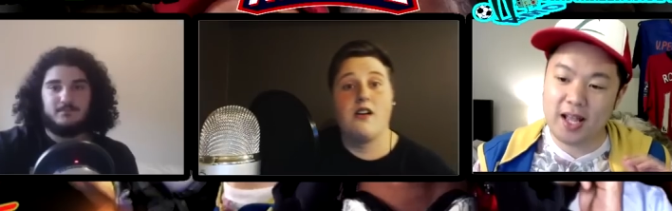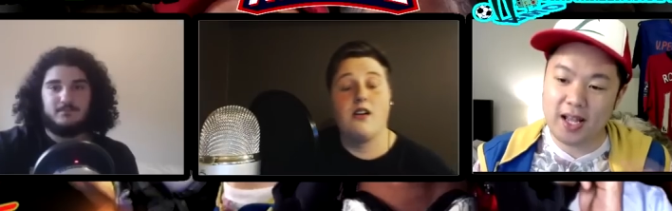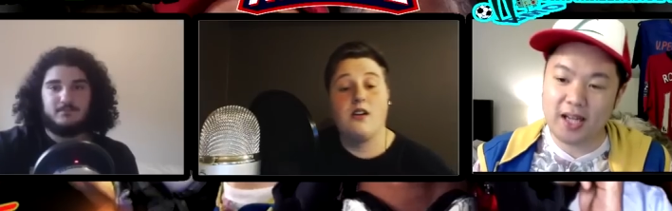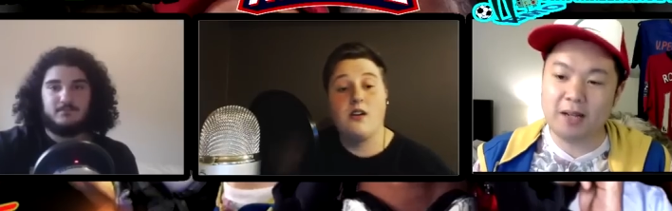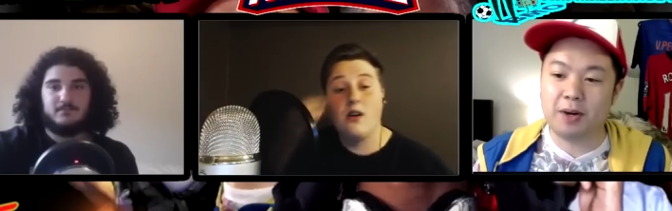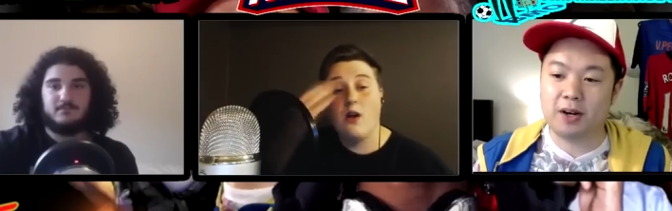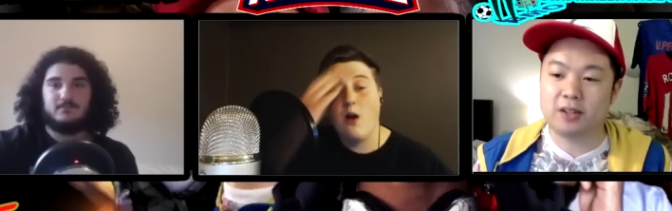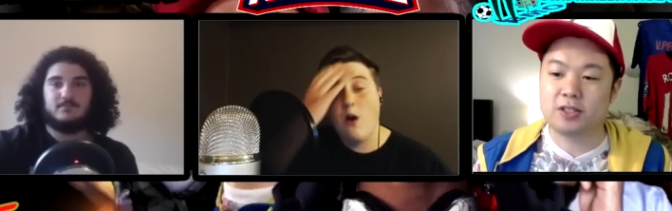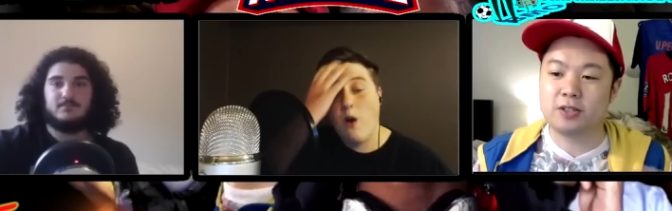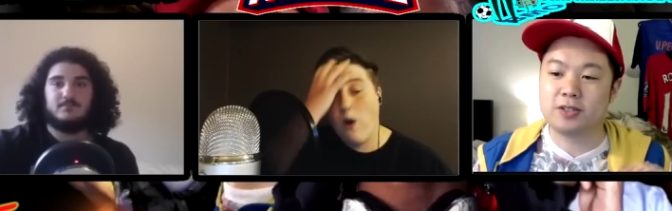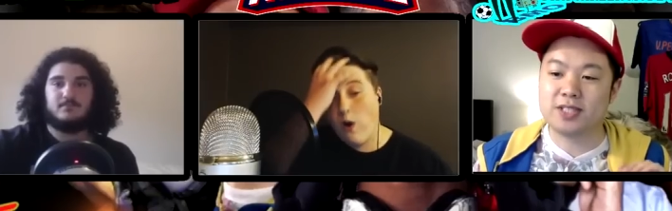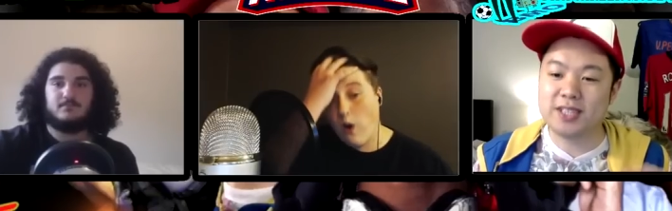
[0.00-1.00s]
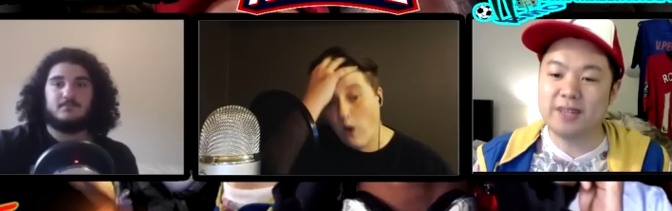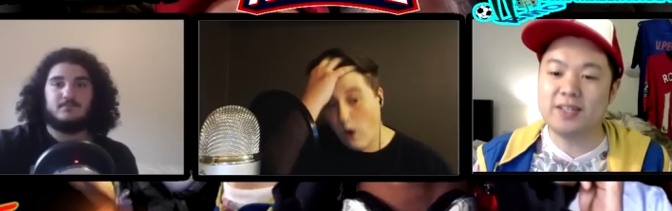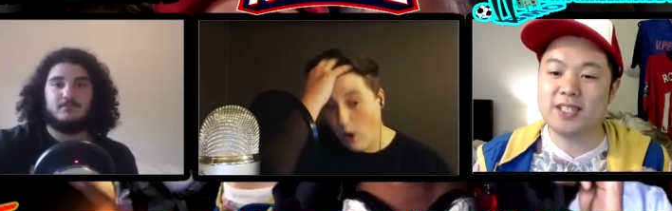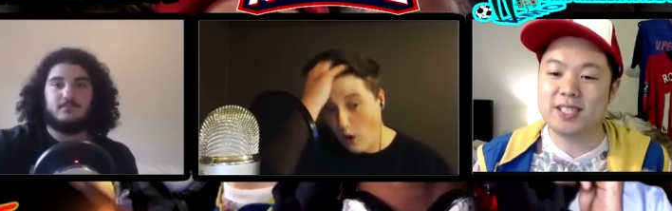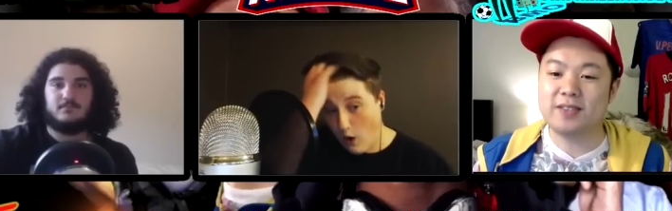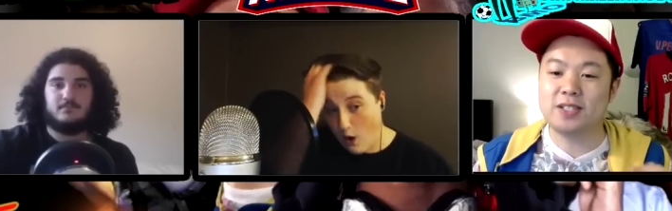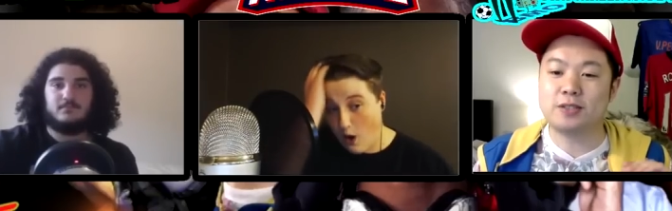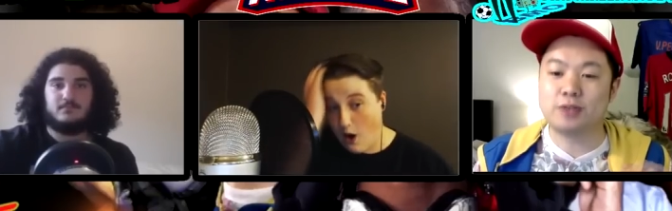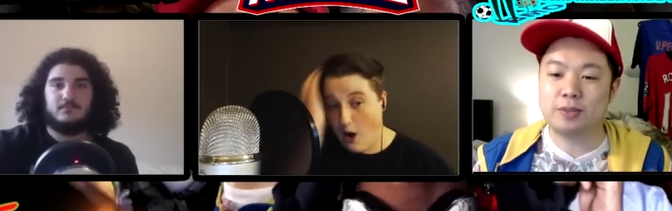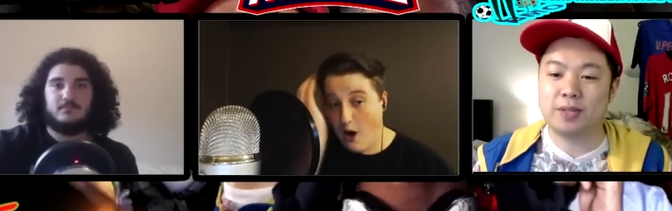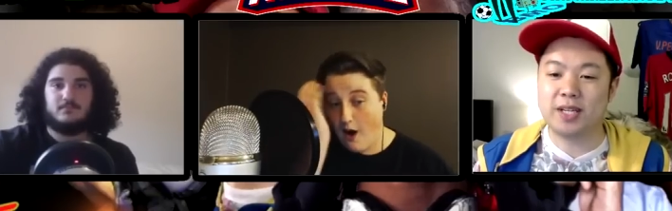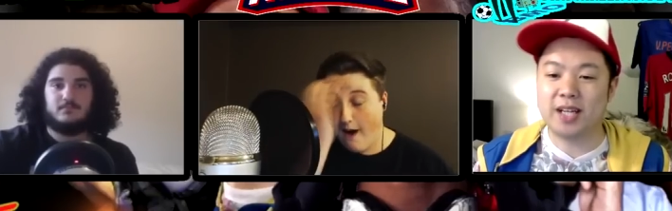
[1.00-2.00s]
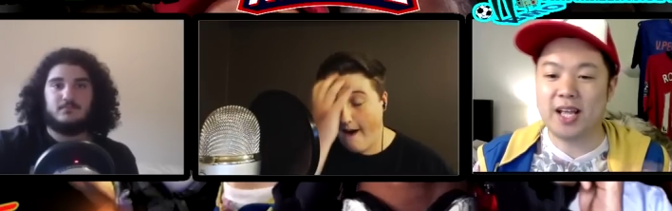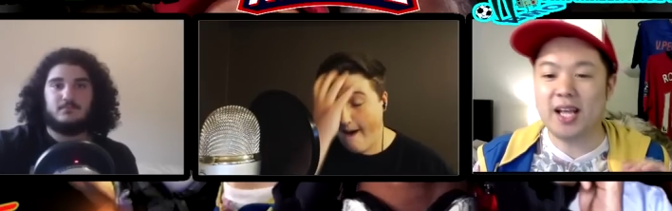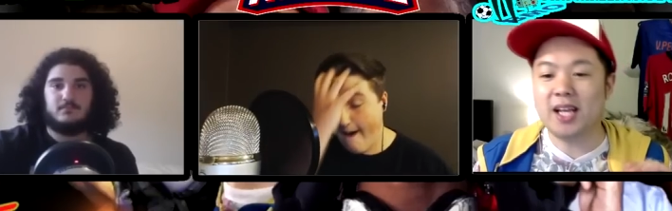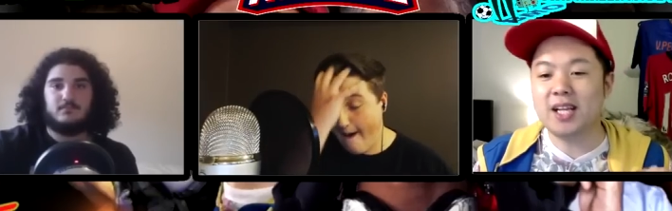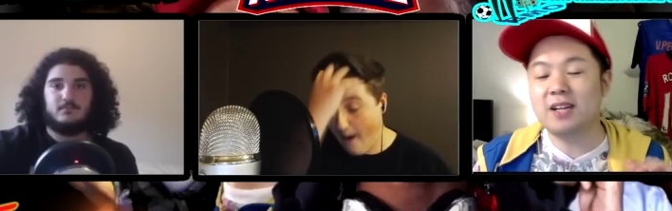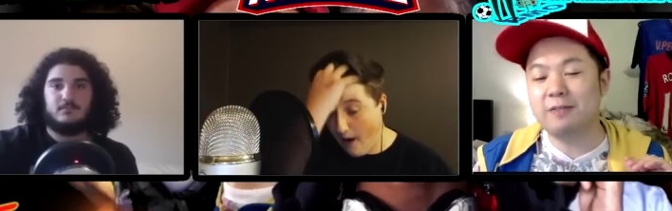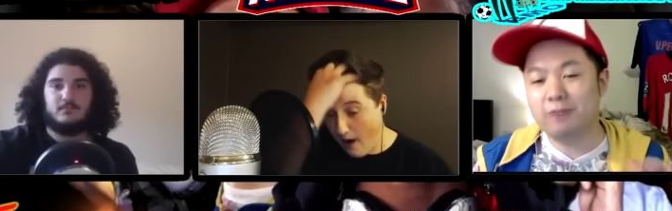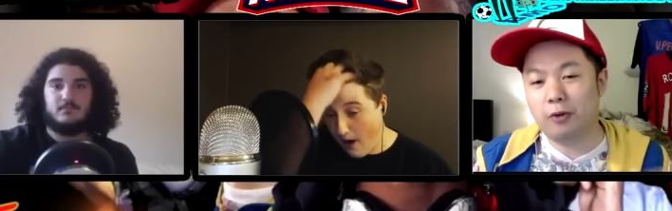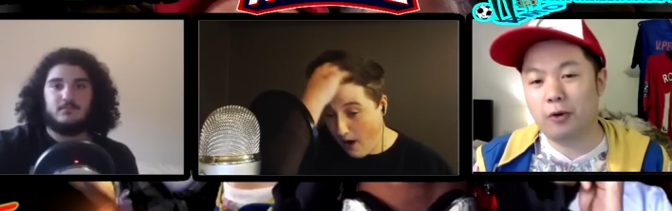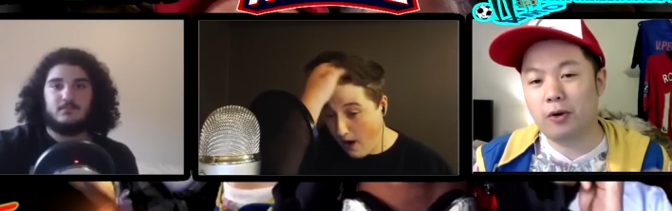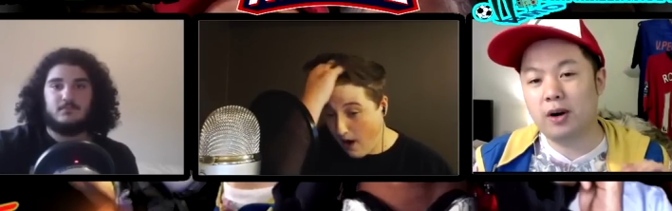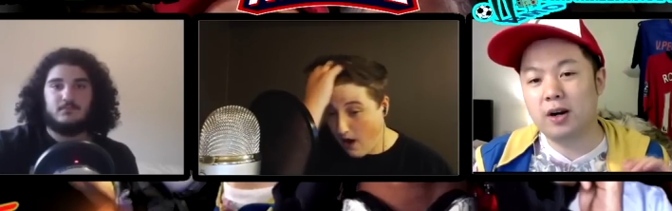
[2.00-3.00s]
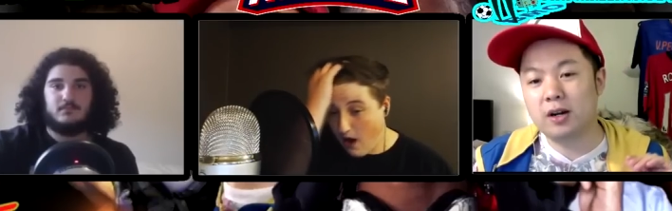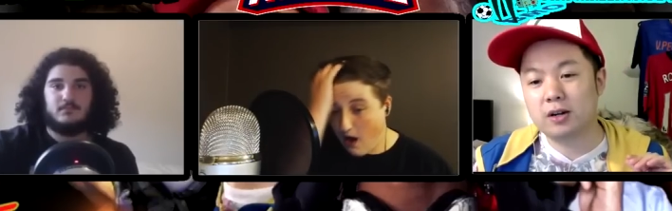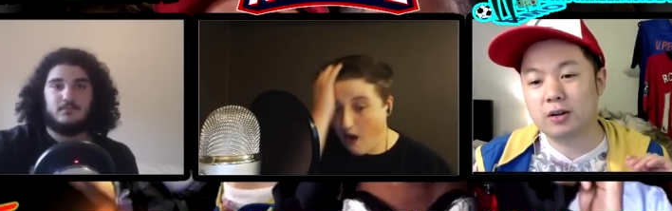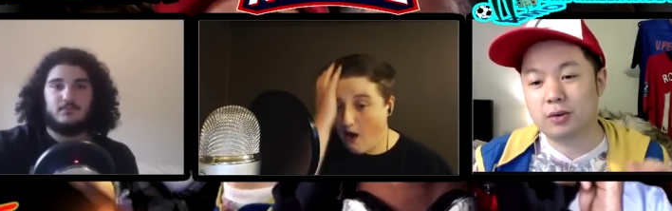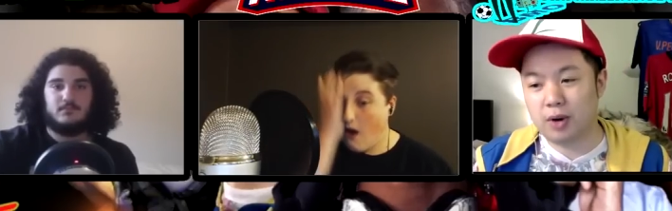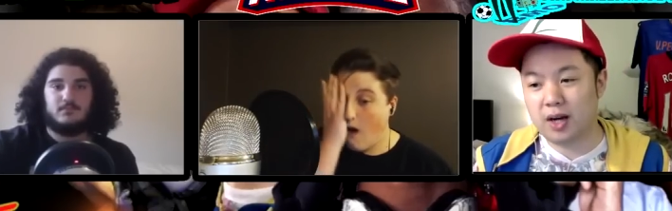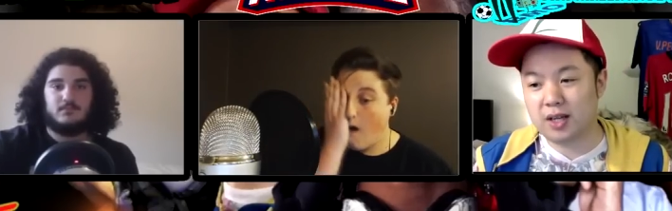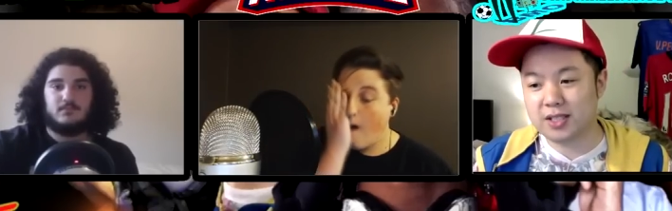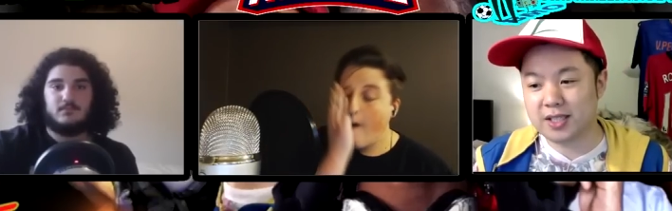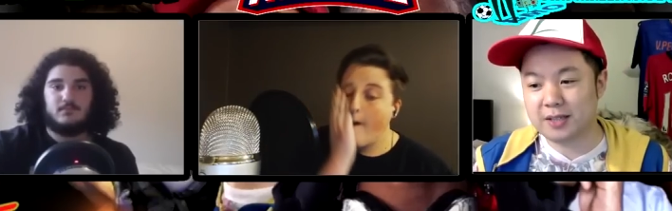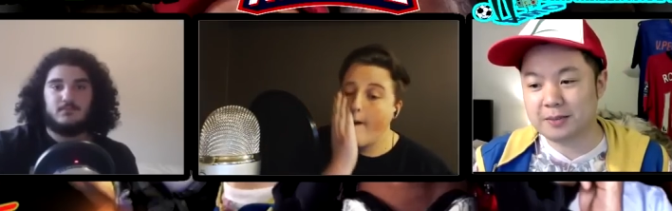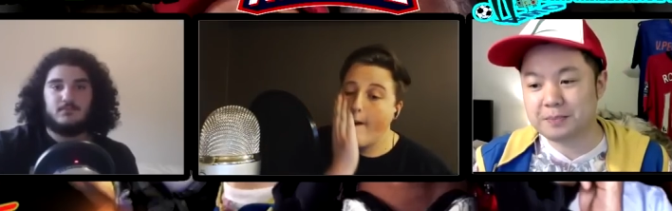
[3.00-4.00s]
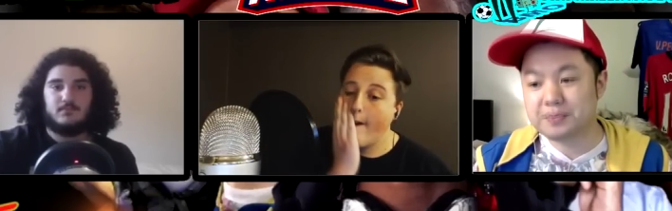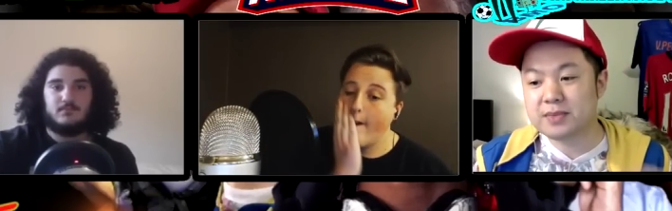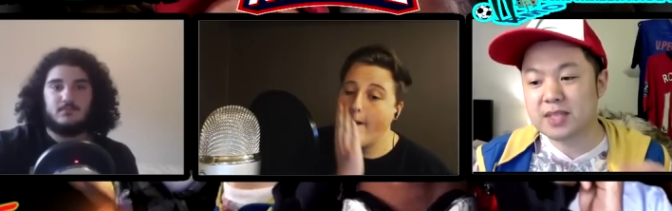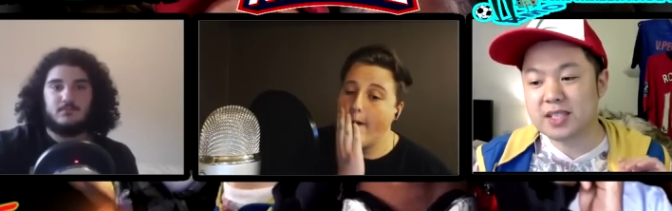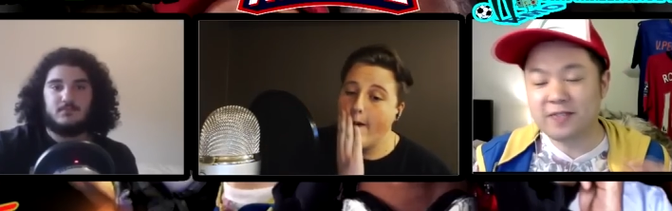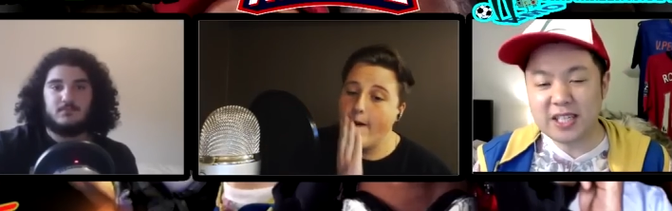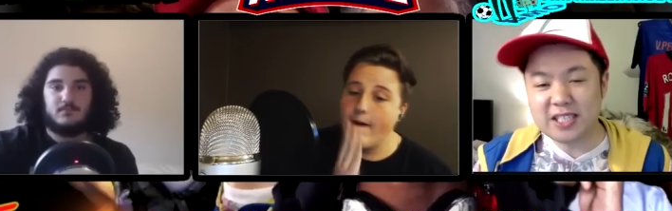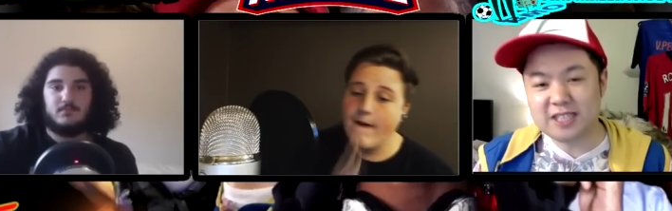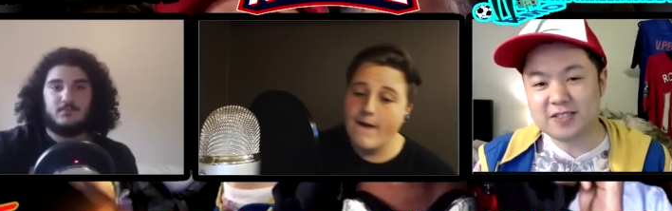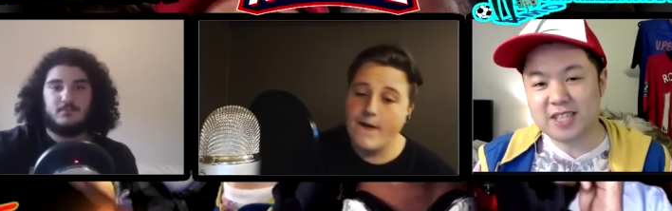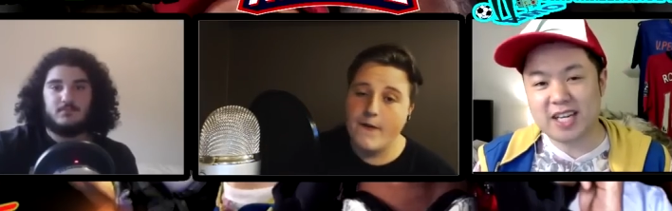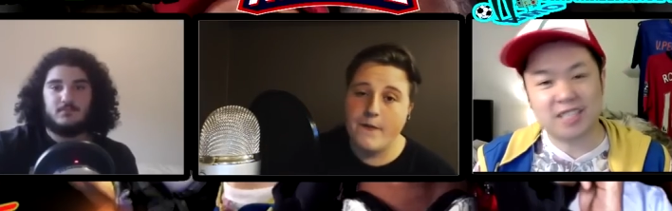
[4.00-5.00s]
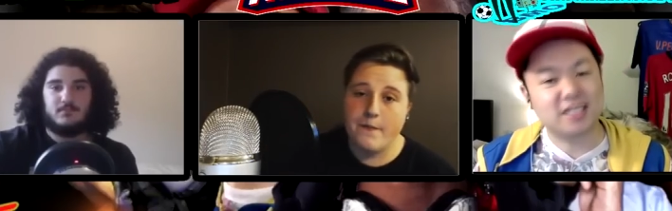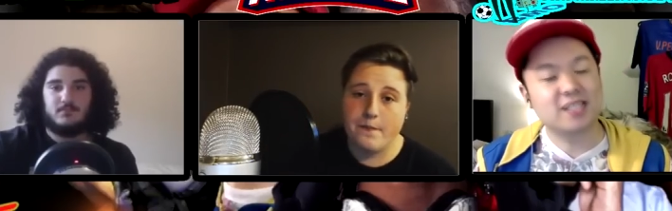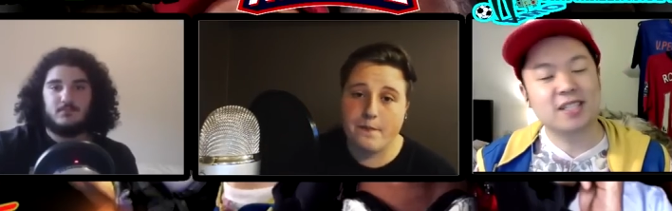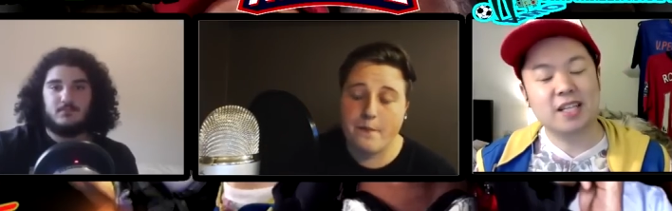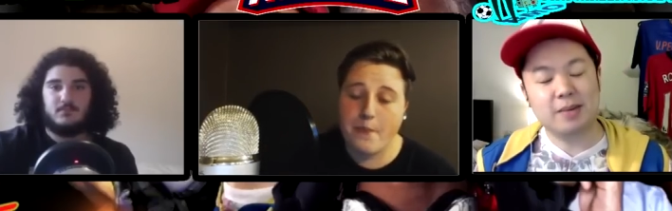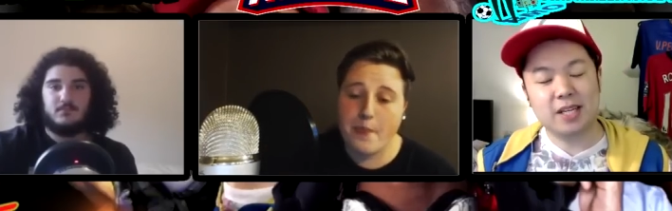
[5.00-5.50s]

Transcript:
Speaker 1: eighty ball control, seventy-seven dribbling, eighty-four crossing. Defensive stats. Let me